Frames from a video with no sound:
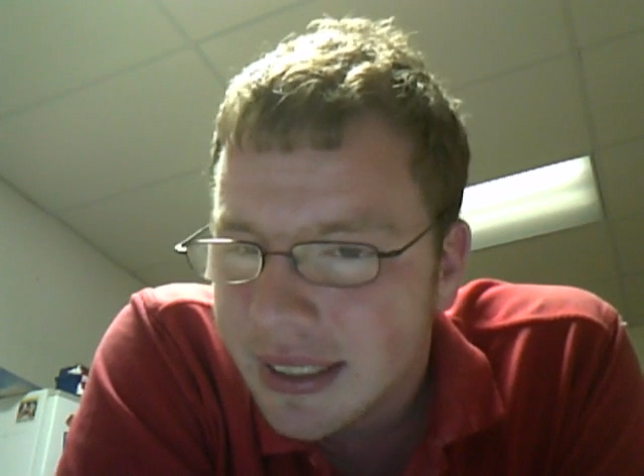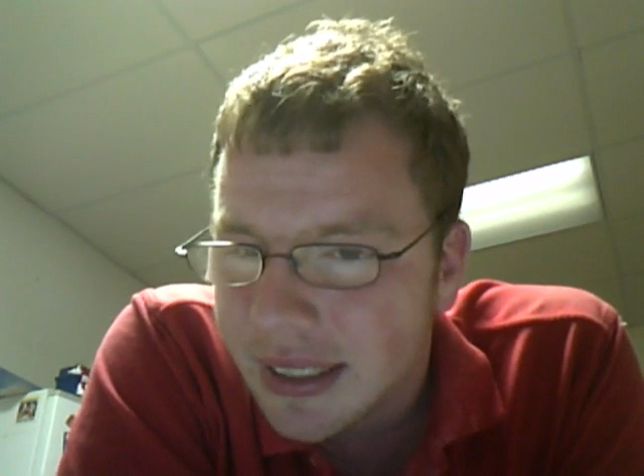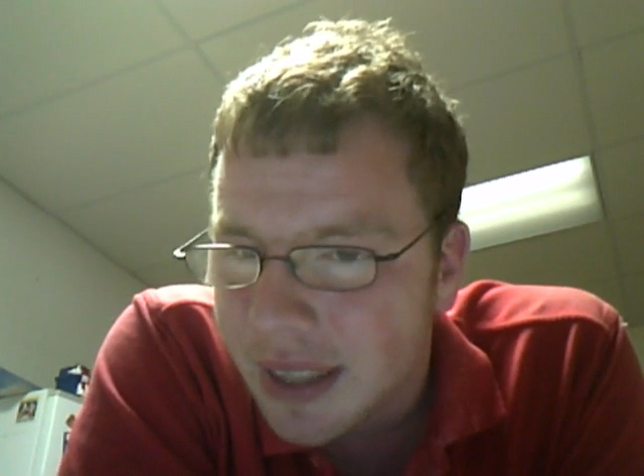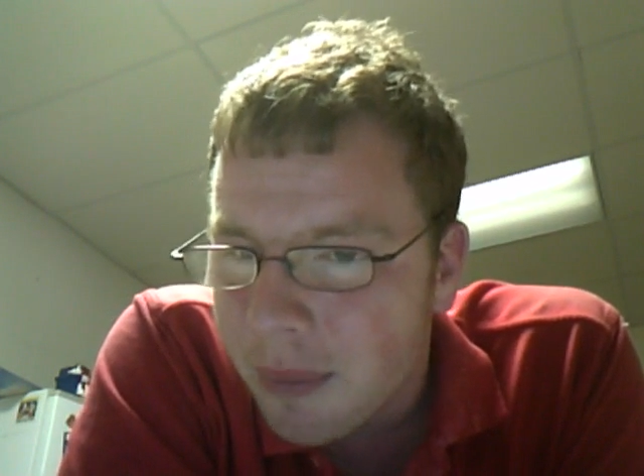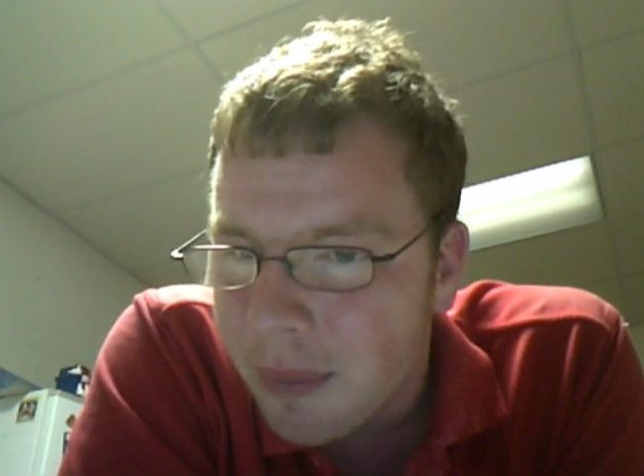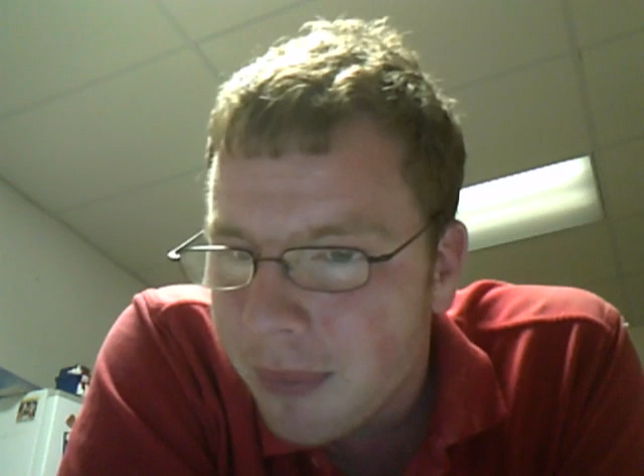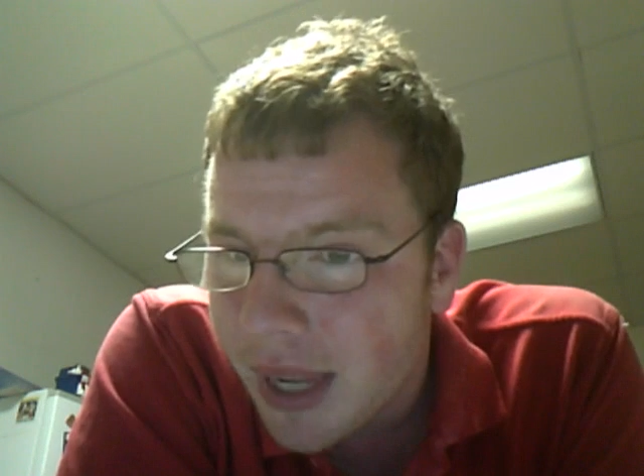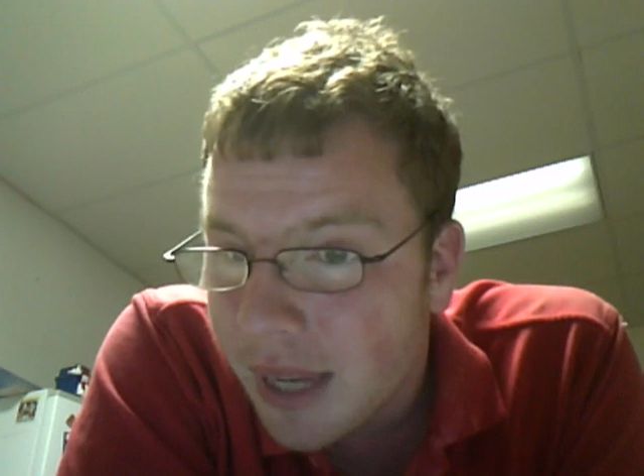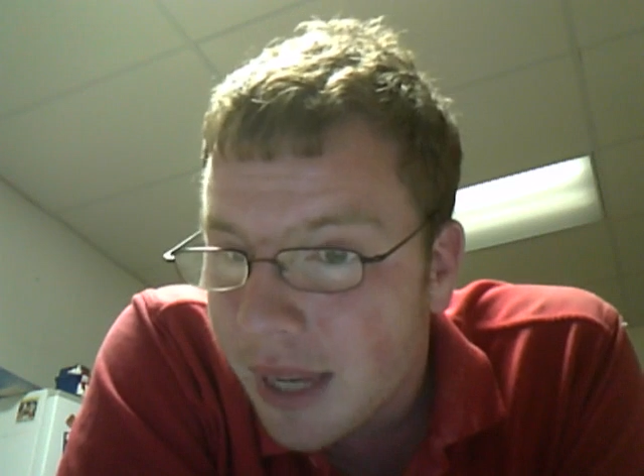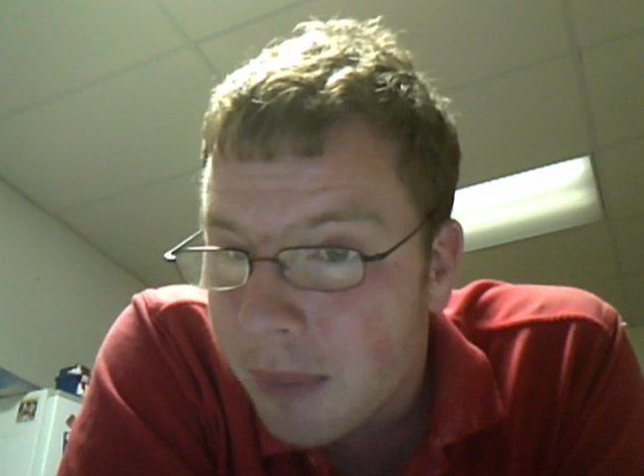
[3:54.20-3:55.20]
Or something
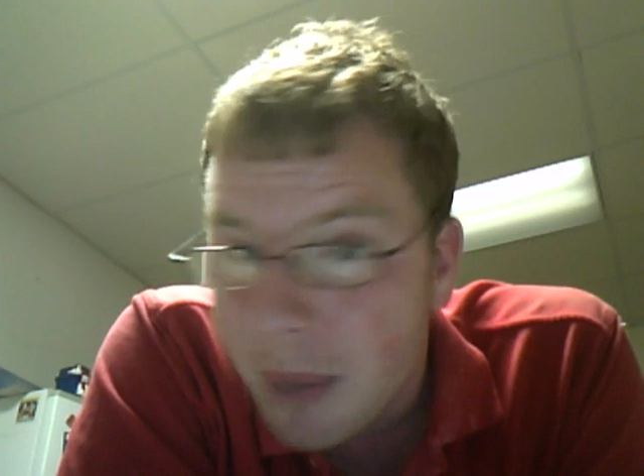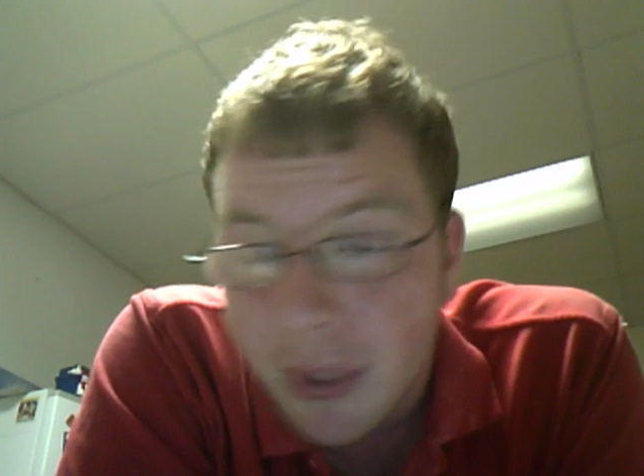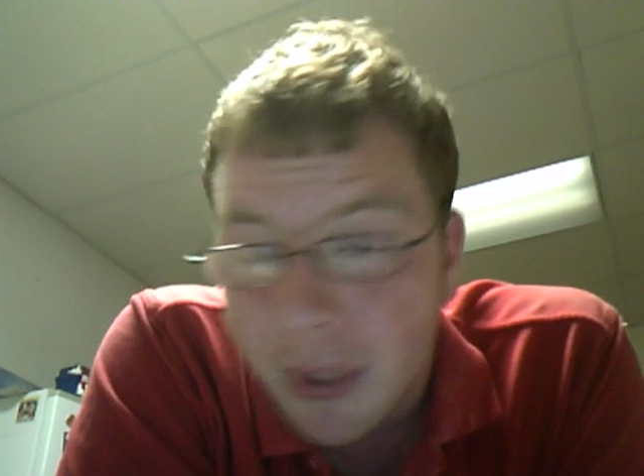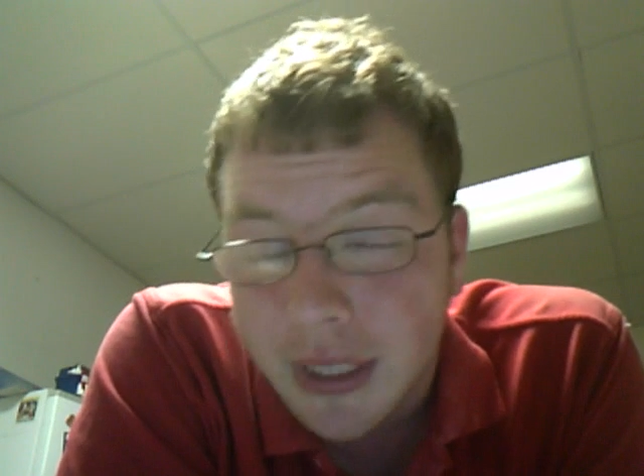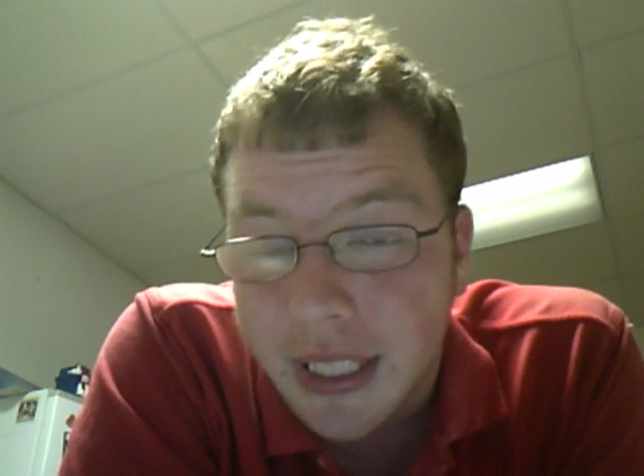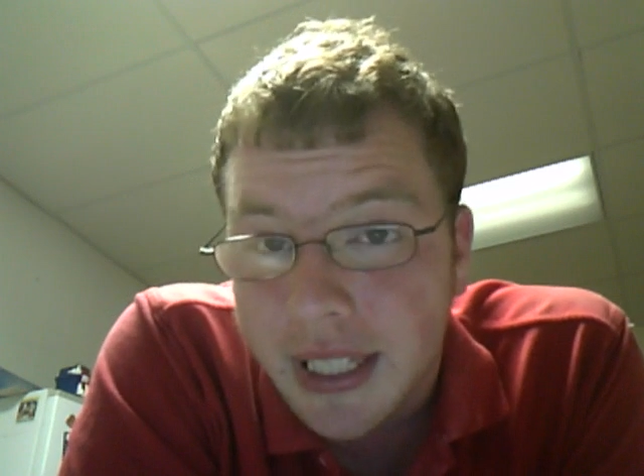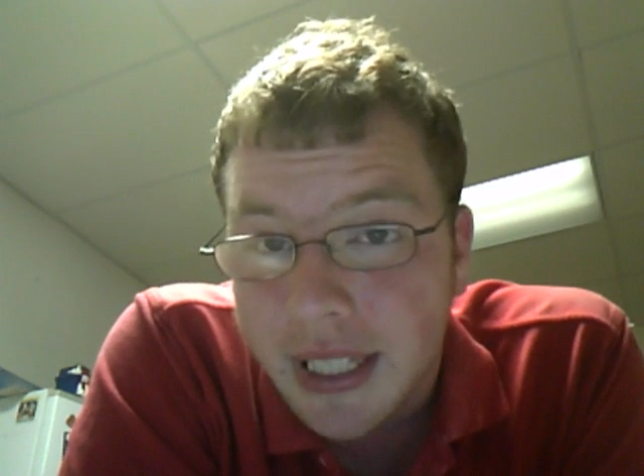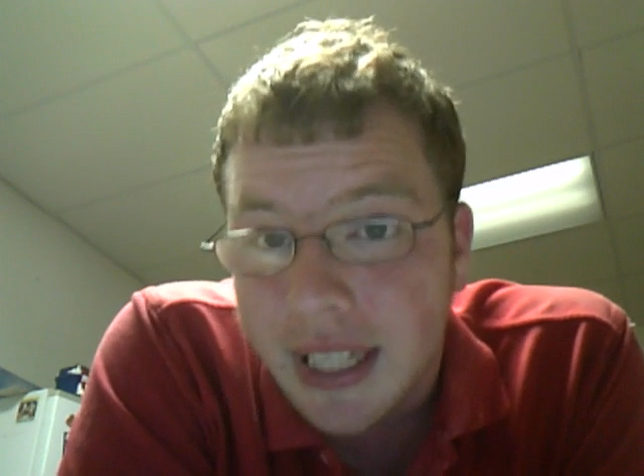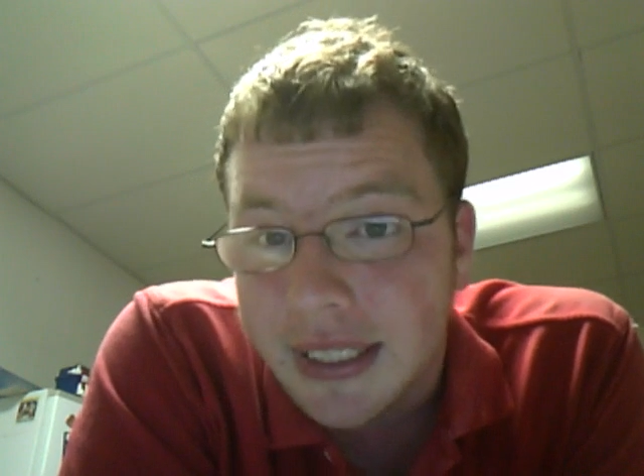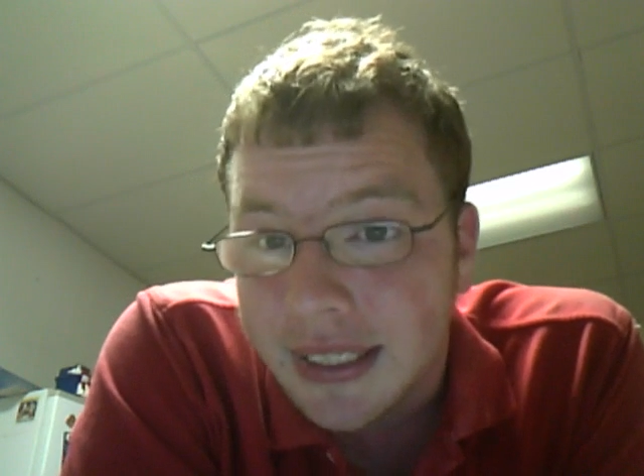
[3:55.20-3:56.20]
like people are that